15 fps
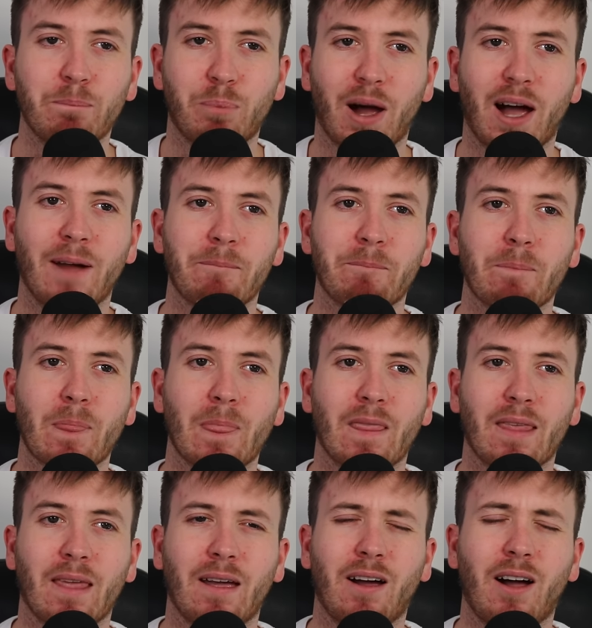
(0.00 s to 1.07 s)
But
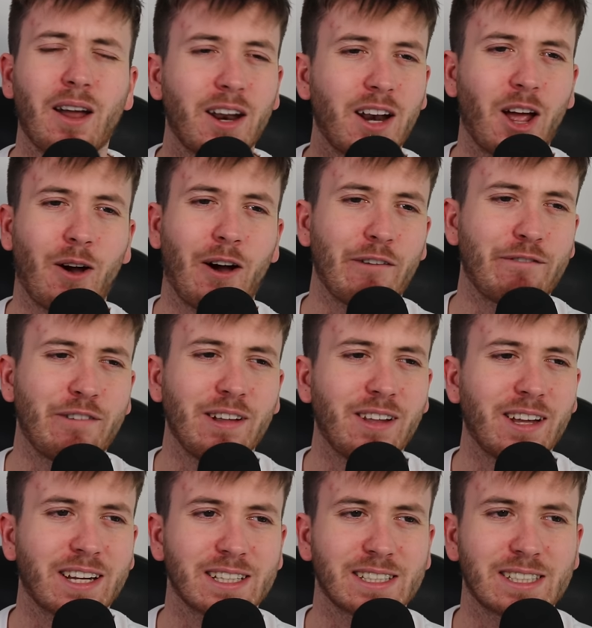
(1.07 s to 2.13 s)
I don't know. I feel
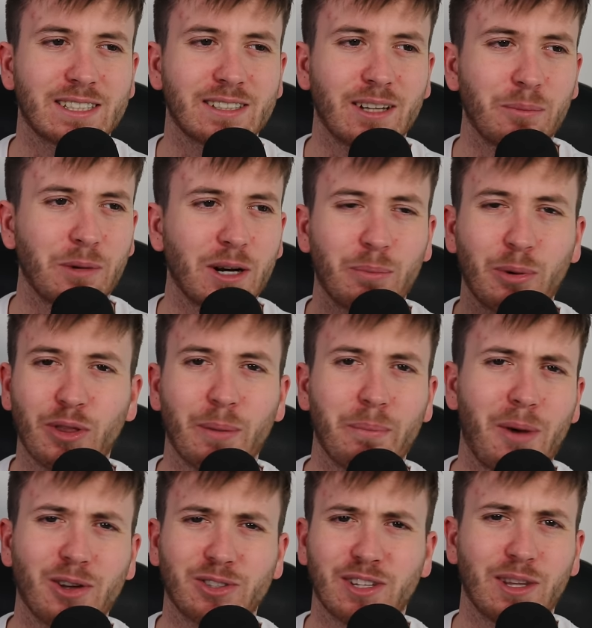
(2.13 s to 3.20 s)
like I'm going to put the
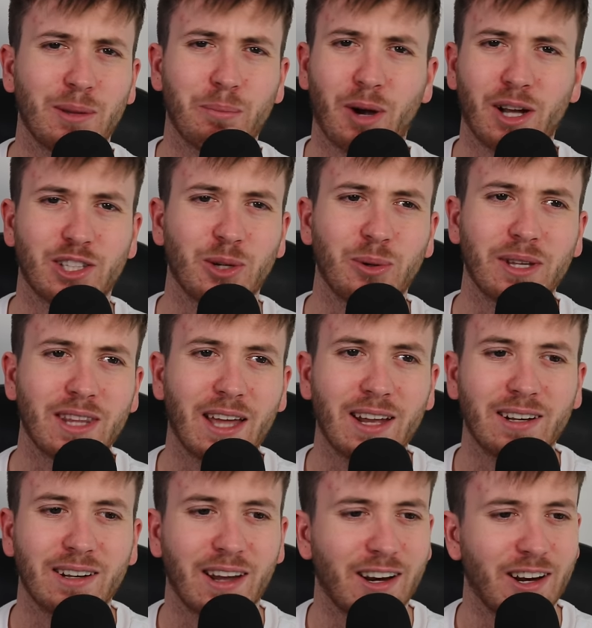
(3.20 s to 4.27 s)
moz on them by doing that,
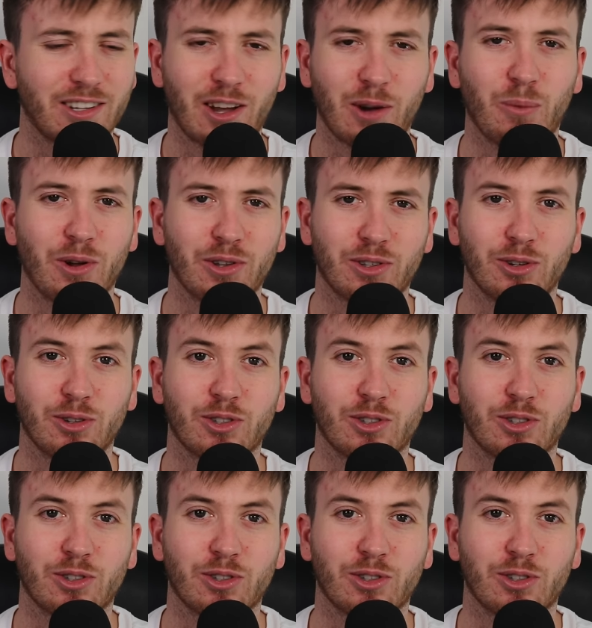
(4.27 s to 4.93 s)
and I don't want to.